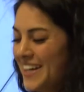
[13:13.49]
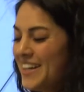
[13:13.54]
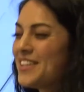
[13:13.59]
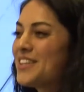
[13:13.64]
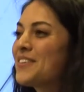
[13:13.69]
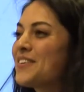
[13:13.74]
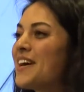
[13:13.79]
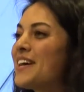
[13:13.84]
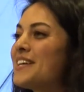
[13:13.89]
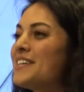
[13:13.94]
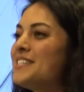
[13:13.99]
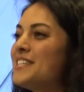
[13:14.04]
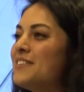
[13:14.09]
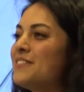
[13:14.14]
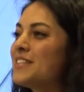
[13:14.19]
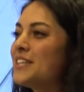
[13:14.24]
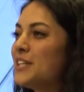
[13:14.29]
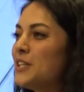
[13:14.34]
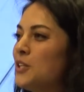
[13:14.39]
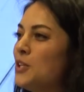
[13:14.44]
The
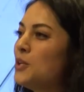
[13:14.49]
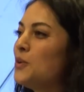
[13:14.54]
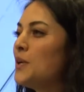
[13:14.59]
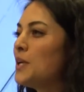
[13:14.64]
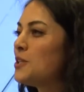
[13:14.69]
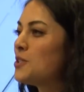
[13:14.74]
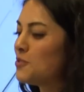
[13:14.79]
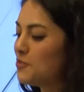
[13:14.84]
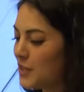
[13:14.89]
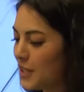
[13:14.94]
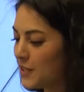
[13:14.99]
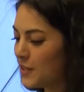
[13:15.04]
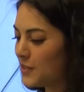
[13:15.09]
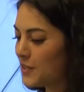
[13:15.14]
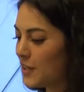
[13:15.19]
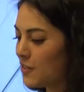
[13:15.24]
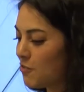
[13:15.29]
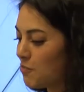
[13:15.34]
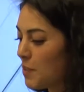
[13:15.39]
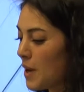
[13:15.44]
relatively newish
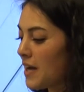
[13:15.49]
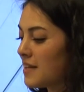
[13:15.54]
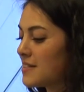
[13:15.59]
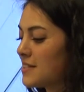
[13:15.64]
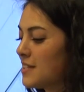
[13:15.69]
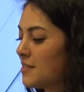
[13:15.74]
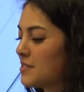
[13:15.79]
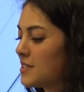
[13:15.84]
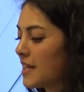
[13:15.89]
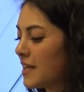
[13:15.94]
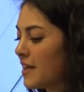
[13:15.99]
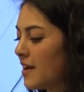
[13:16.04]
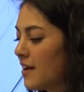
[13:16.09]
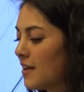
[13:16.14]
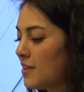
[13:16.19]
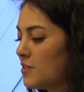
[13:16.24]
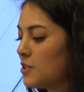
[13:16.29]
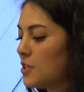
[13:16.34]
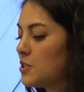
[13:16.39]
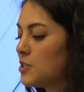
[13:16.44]
field of positive
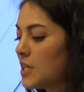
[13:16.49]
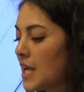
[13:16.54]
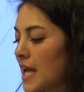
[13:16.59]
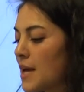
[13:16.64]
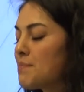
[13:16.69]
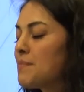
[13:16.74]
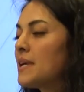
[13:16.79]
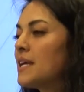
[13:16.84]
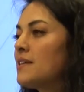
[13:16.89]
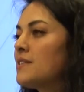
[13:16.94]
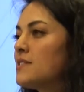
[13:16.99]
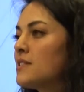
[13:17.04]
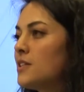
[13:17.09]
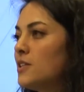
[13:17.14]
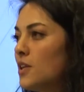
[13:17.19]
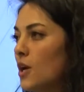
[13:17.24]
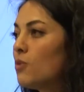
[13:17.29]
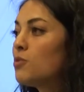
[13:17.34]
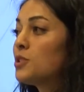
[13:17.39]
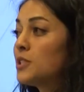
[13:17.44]
psychology champions the
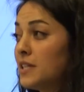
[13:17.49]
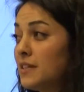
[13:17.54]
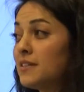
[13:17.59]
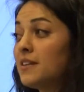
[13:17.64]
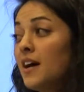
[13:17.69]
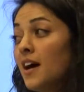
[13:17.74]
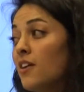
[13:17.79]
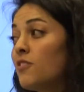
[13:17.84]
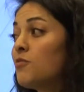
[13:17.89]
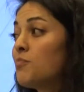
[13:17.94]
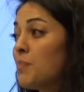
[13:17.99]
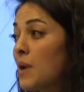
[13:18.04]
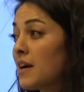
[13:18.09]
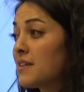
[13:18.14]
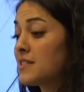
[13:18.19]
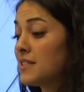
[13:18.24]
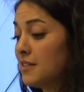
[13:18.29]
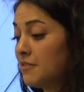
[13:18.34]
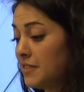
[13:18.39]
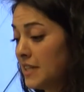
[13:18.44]
notion of
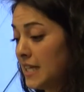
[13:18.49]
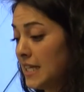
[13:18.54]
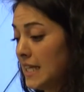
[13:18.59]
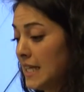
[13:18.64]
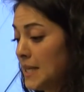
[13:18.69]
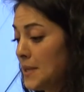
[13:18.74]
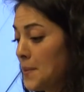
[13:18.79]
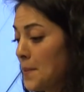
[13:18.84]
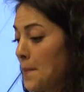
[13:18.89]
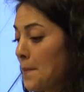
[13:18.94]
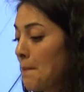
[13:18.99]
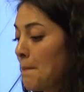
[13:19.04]
positive thinking.